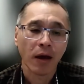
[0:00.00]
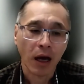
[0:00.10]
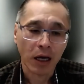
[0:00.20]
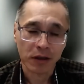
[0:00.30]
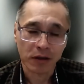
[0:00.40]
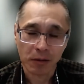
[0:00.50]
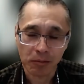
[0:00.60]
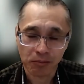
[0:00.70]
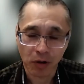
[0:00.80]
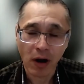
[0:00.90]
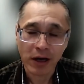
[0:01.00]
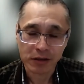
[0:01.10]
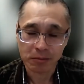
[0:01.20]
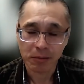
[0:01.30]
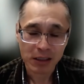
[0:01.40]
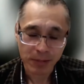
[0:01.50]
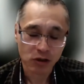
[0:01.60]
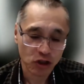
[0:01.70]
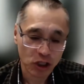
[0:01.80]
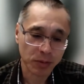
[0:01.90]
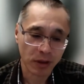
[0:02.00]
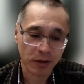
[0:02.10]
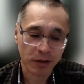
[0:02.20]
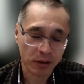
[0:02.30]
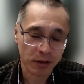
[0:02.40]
I think the price much cheaper,